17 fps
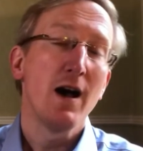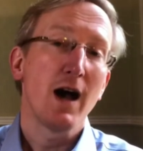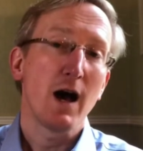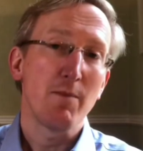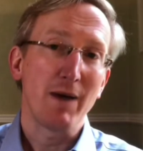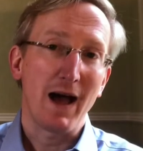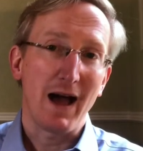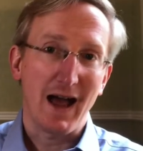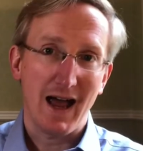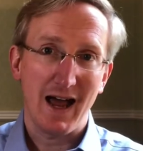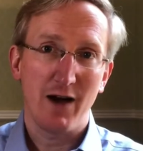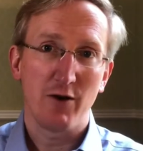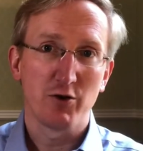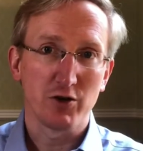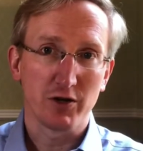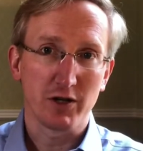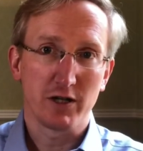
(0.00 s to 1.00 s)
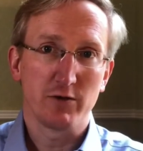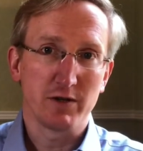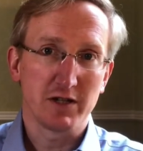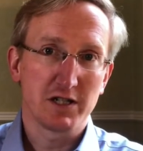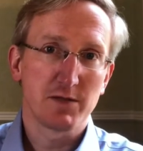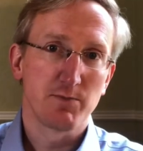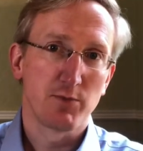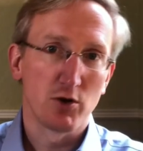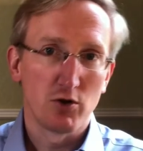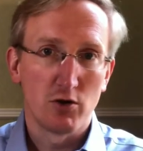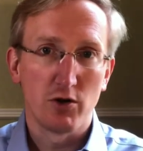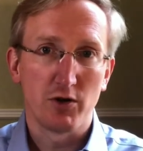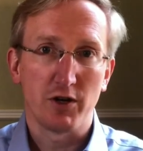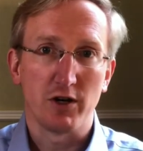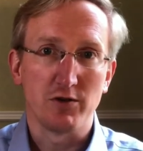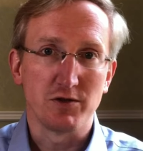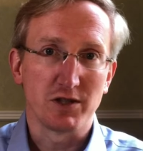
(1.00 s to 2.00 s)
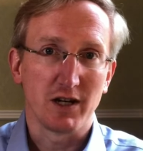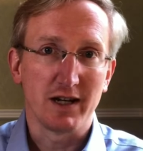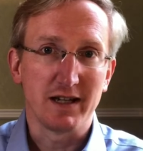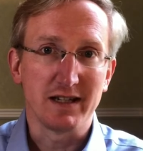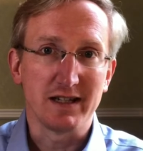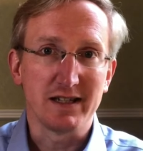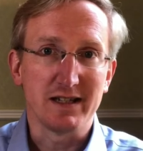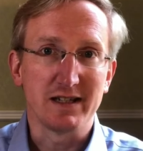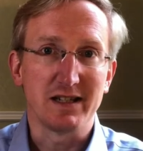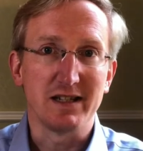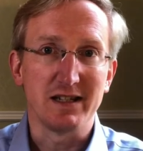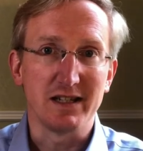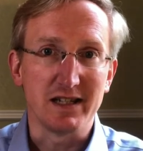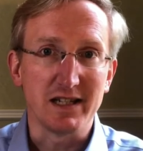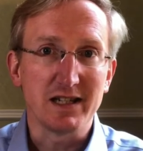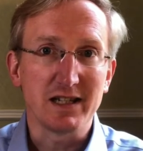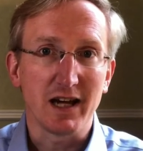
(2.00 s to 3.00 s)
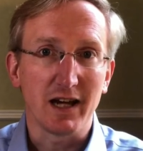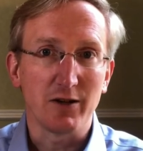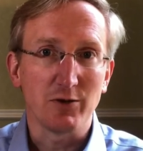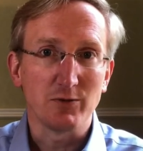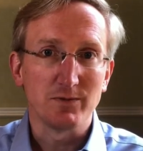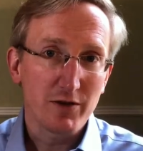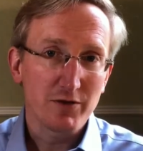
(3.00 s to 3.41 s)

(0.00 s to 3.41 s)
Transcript: about how you're going to explore those ideas in detail.